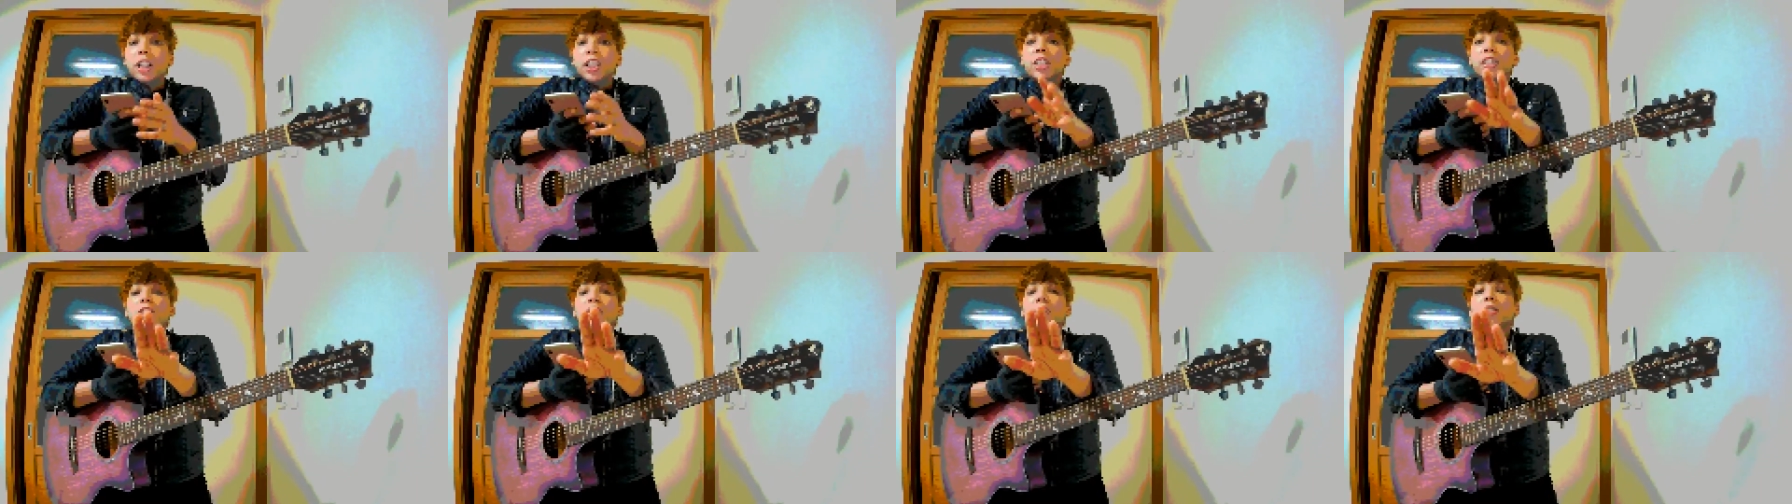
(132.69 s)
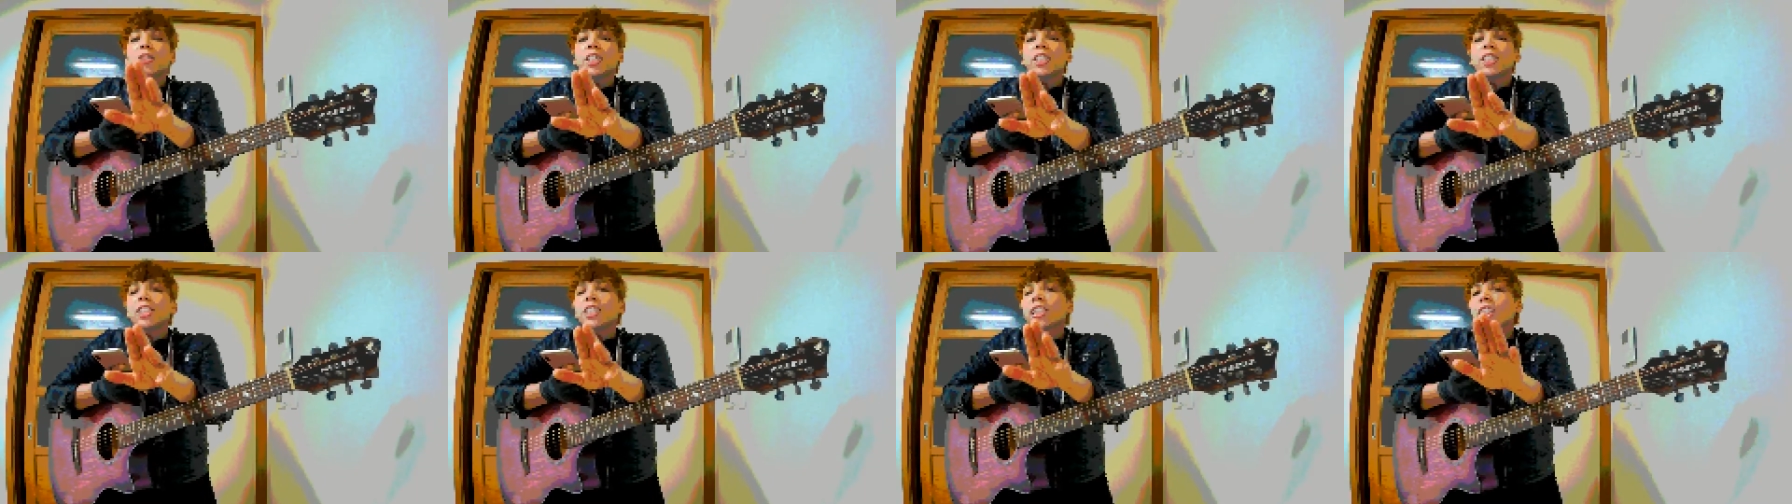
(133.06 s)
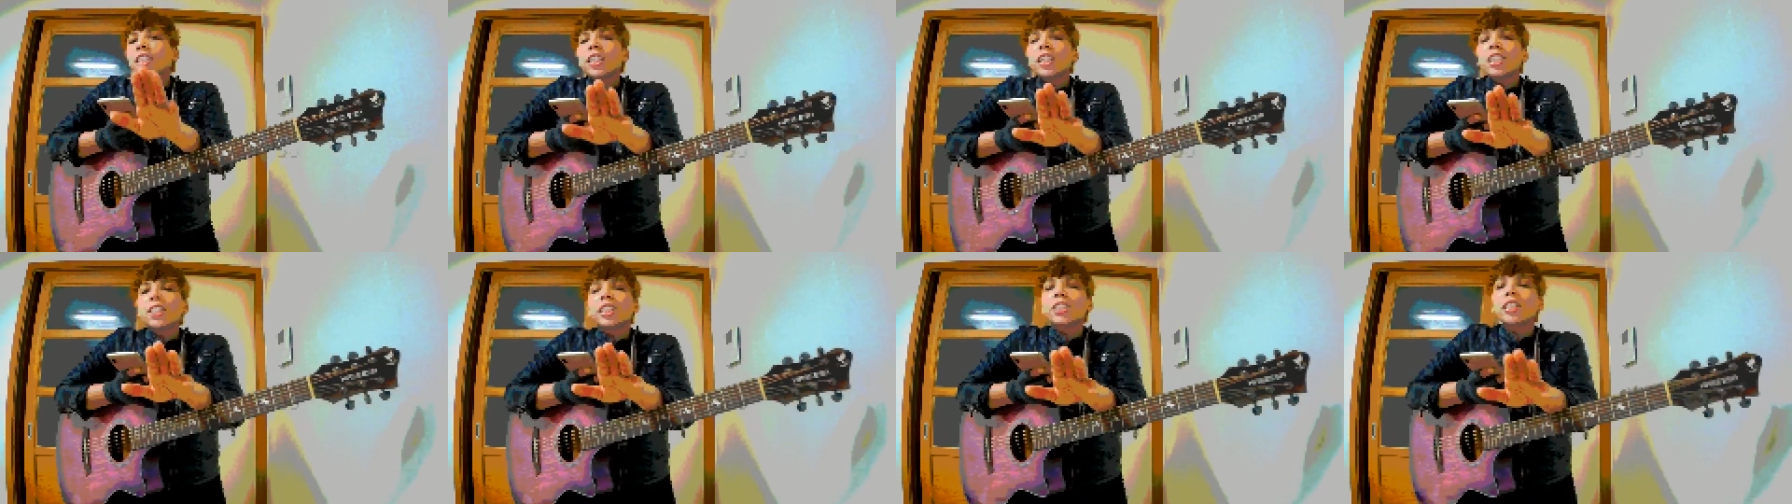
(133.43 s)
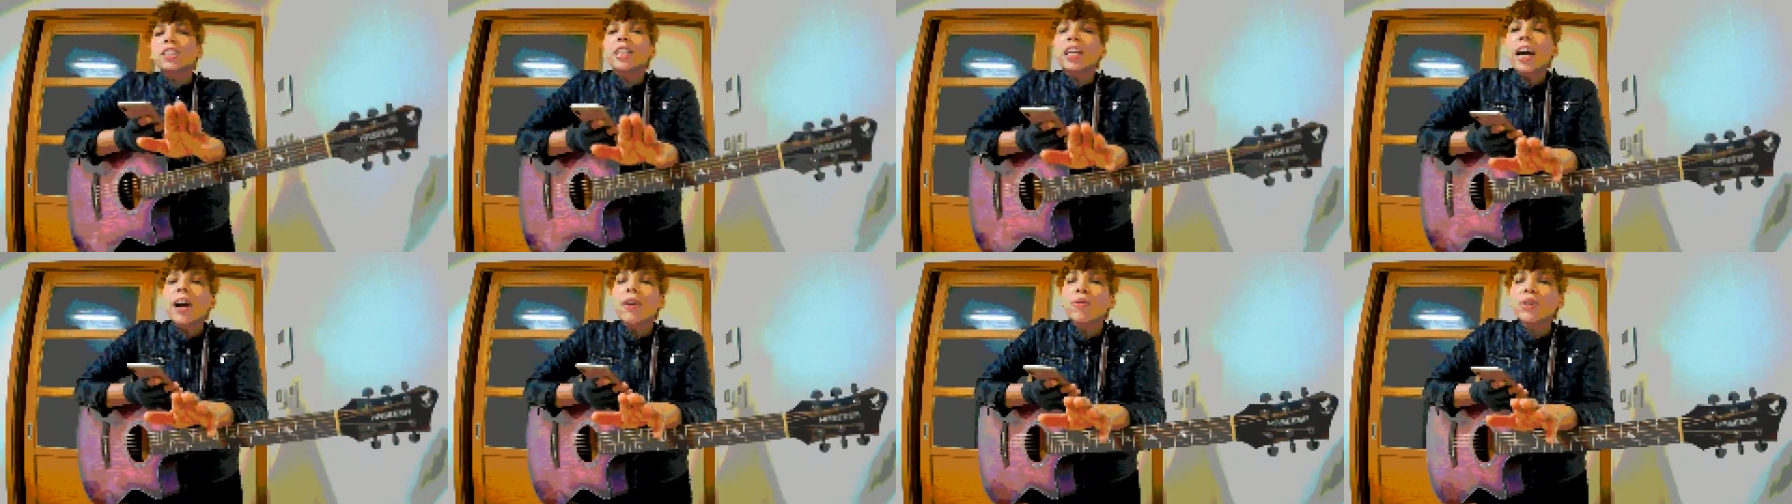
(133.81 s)
So this, this,
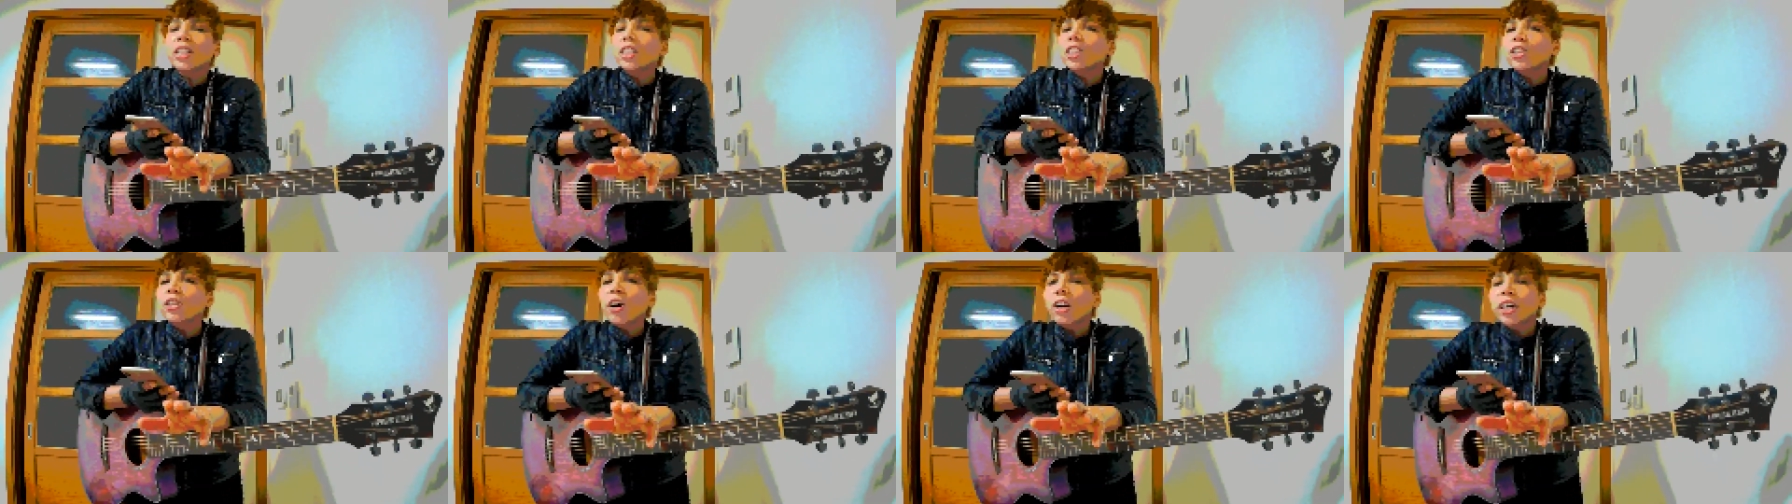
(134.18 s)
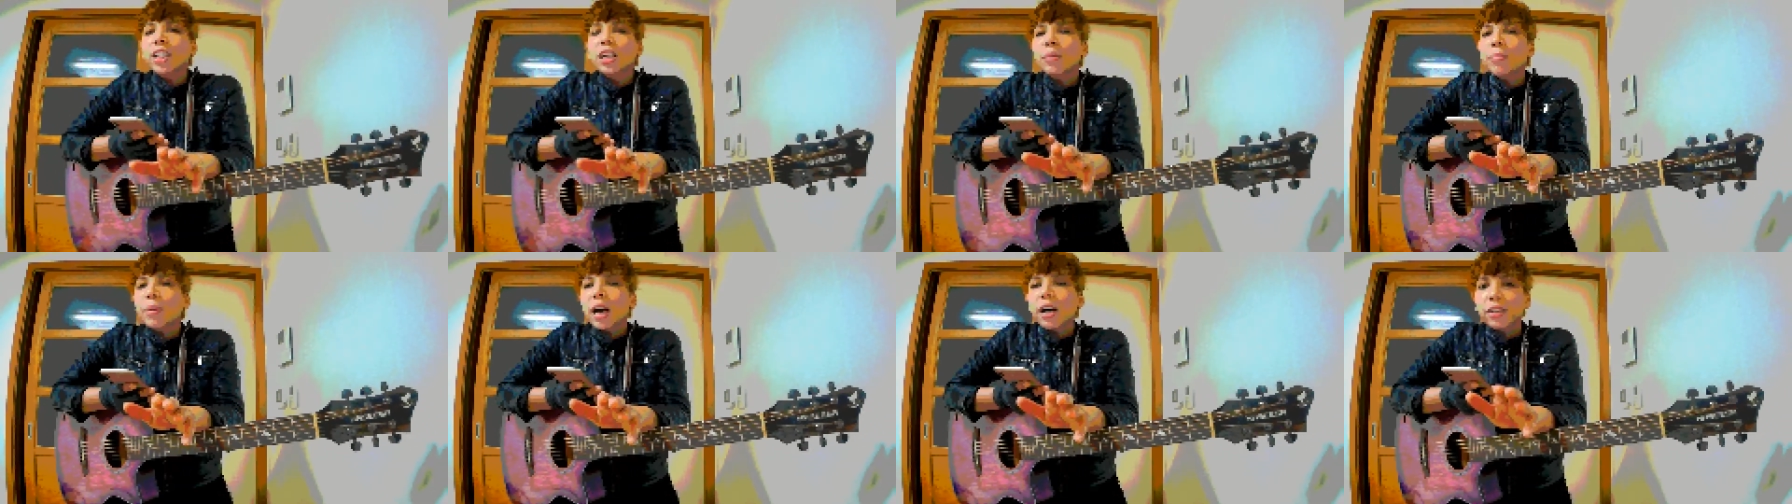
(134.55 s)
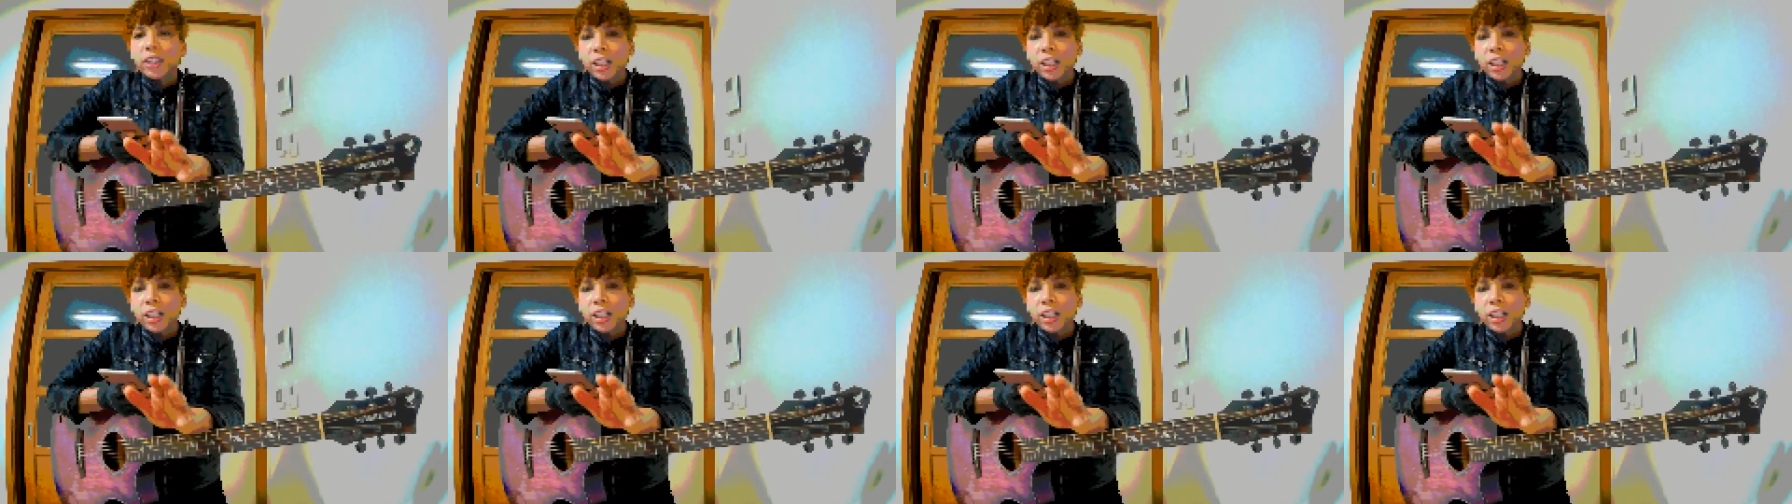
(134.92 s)
now what it's talking about,